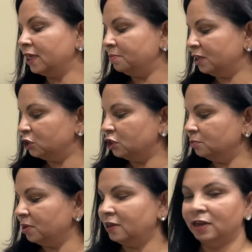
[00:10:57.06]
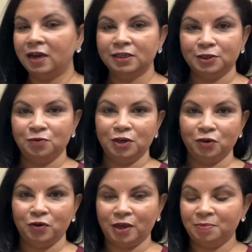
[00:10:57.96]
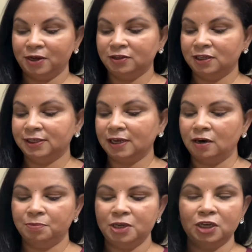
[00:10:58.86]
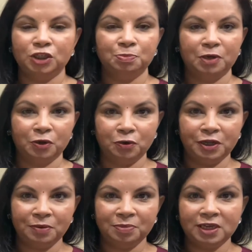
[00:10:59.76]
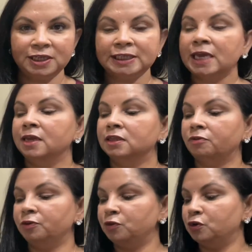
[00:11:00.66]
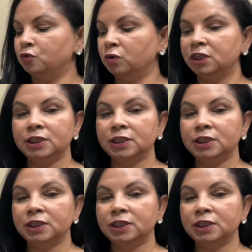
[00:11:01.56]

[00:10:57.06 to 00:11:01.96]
mentioned in my last video about this RBH pakoda mix, now if you do want to